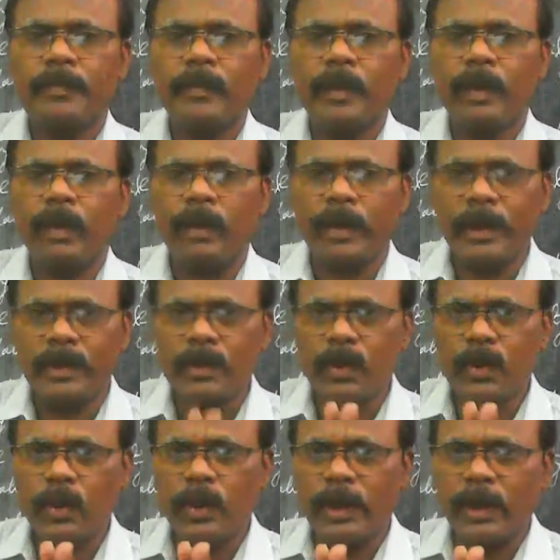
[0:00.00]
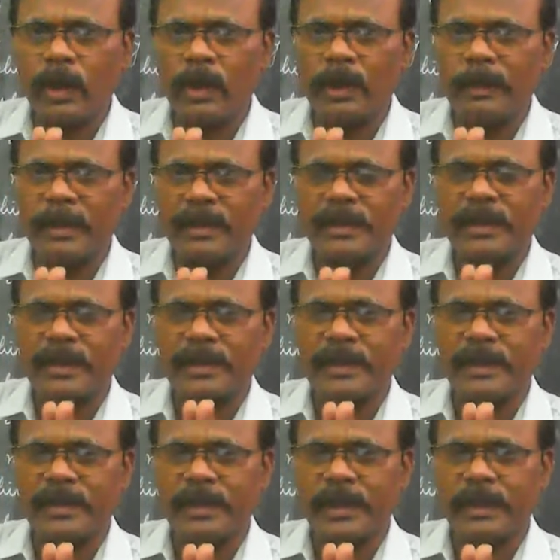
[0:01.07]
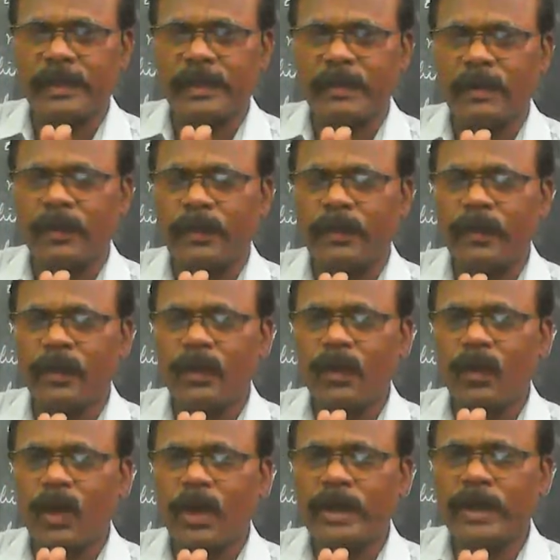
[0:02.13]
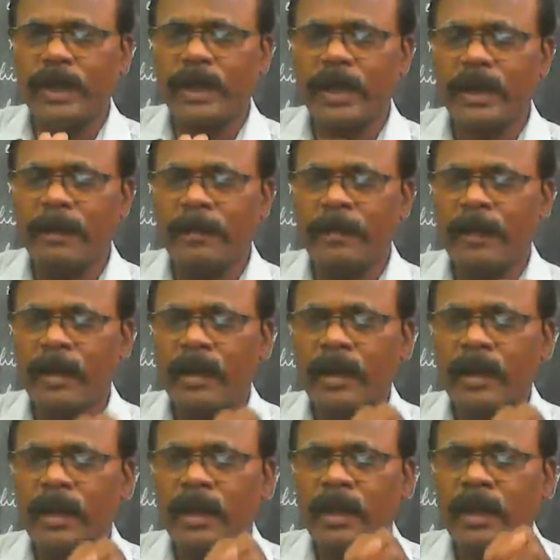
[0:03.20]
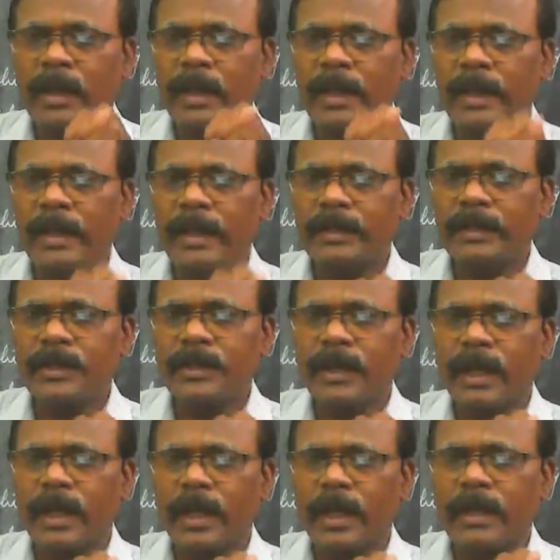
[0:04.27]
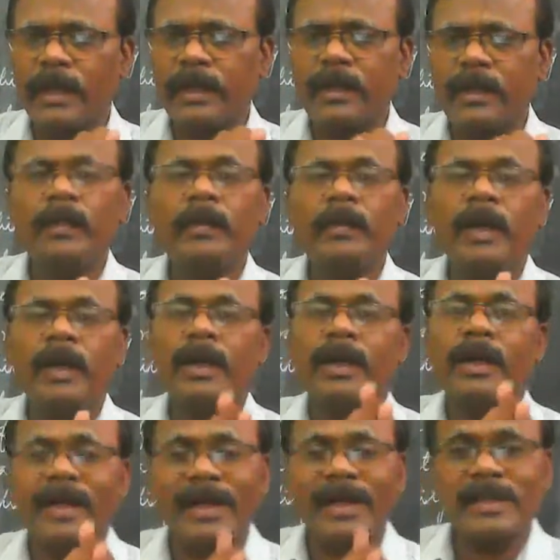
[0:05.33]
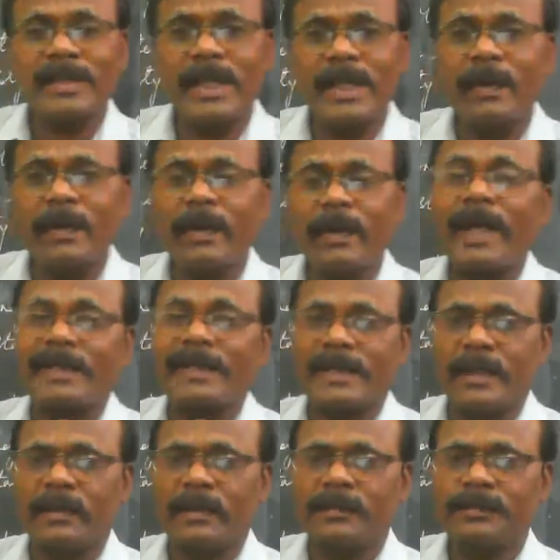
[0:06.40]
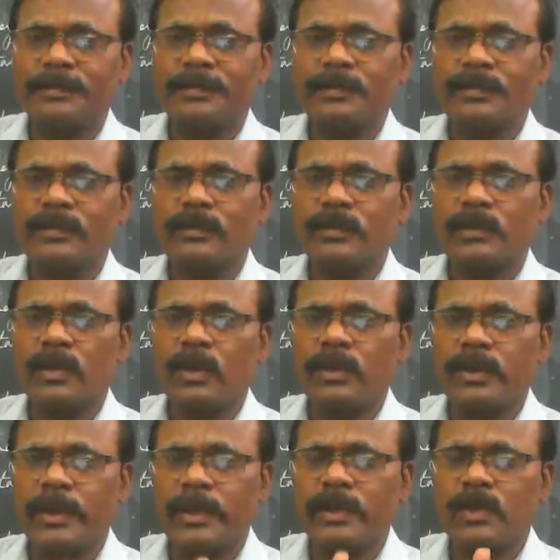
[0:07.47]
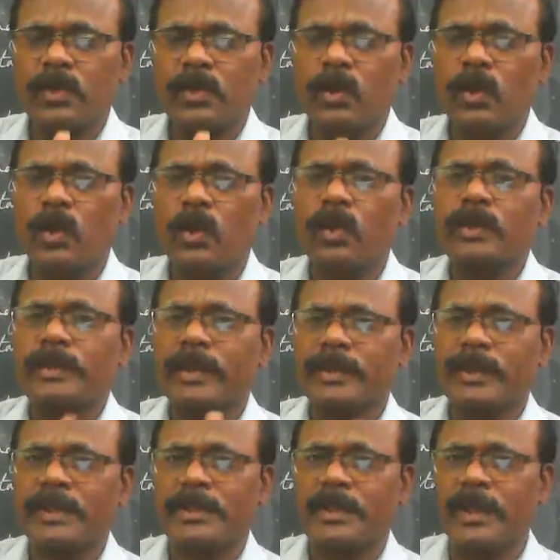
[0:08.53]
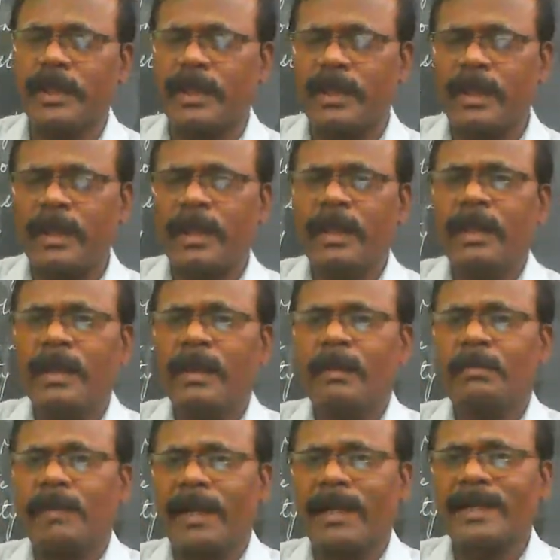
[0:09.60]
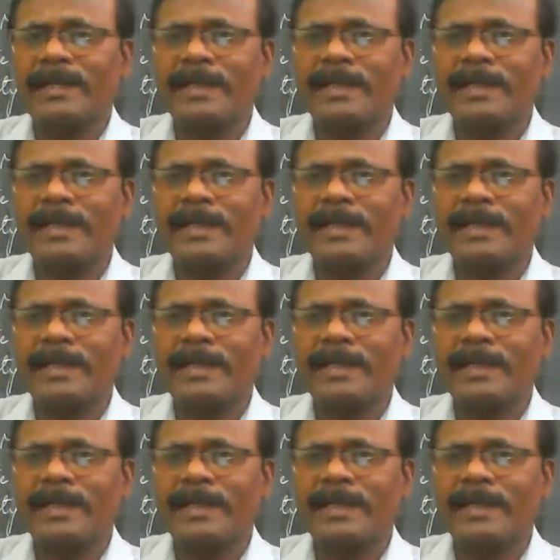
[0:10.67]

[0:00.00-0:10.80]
Okay, two economists suggested. Who are they? Keynes and Gustav Castle. So these two suggested price